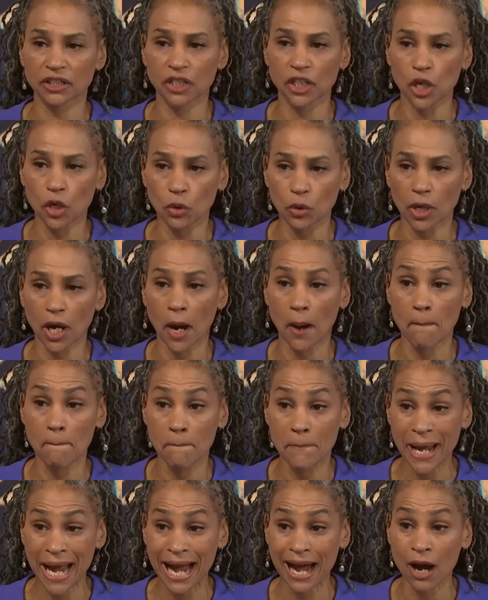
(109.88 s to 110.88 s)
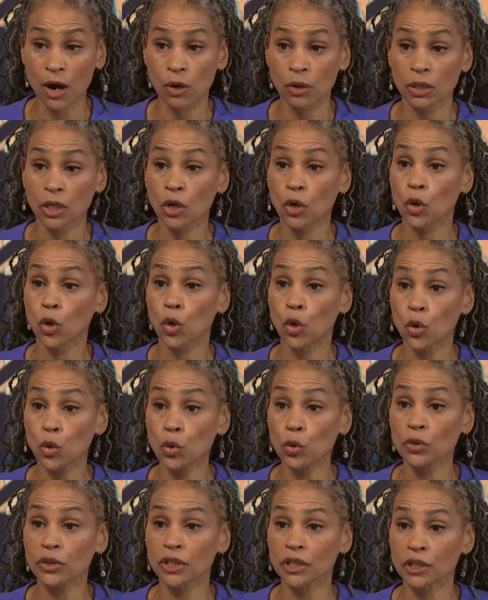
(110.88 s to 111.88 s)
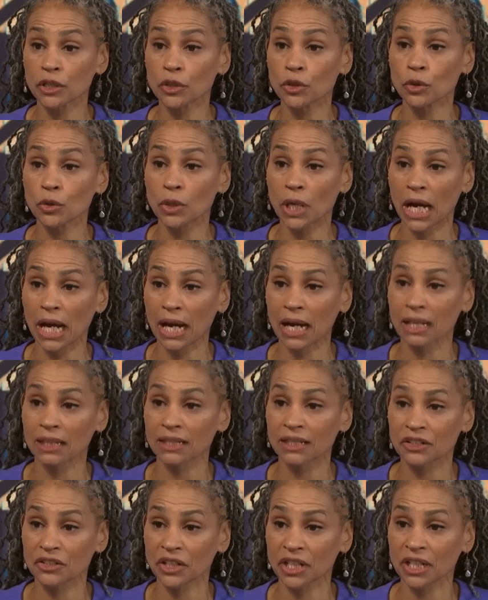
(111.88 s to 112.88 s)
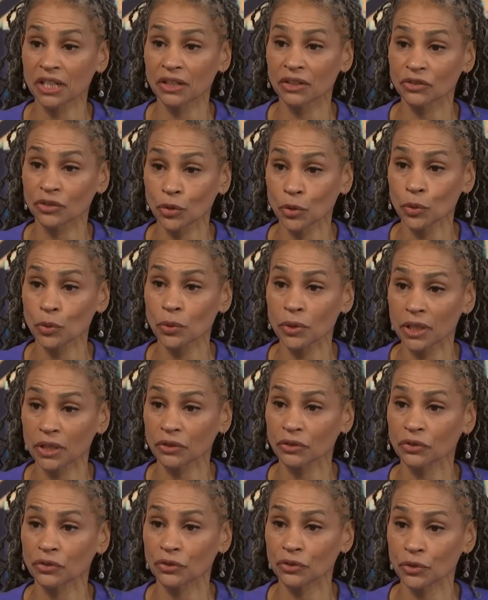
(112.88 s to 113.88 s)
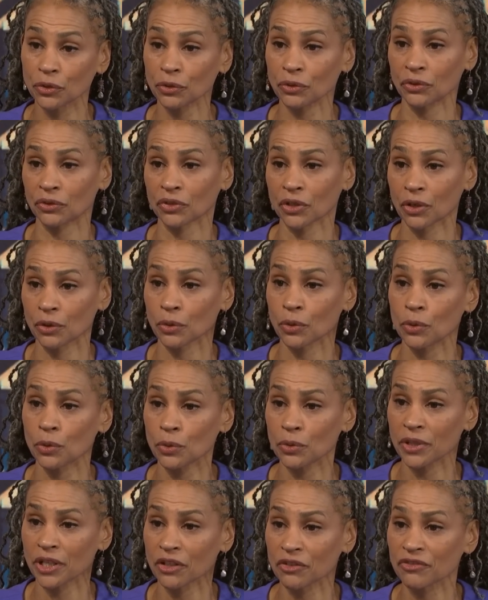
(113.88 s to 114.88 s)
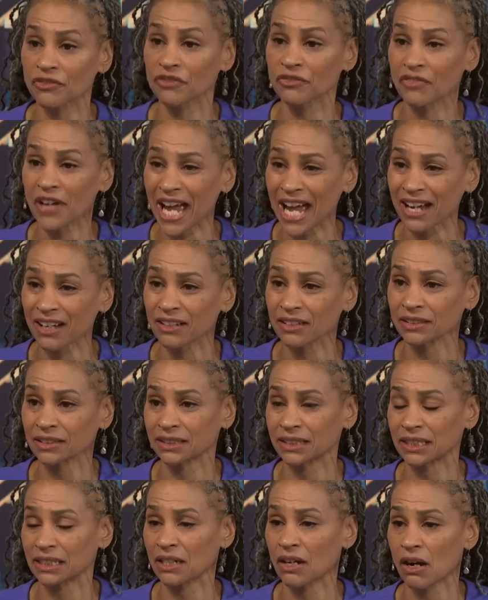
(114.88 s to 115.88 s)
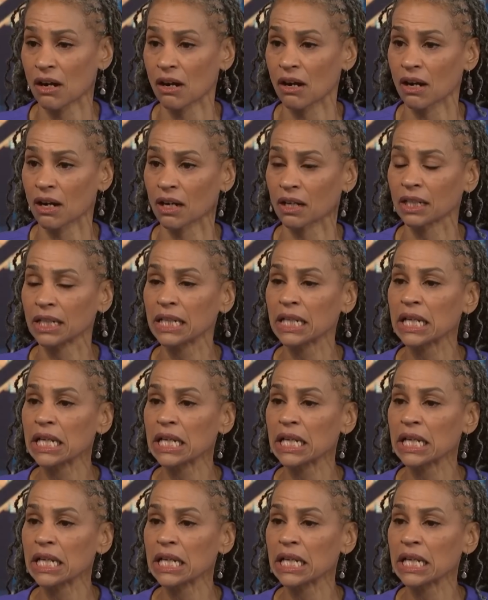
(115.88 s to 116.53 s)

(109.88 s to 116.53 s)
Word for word: note about who the new college is, who their students are, who their faculty are.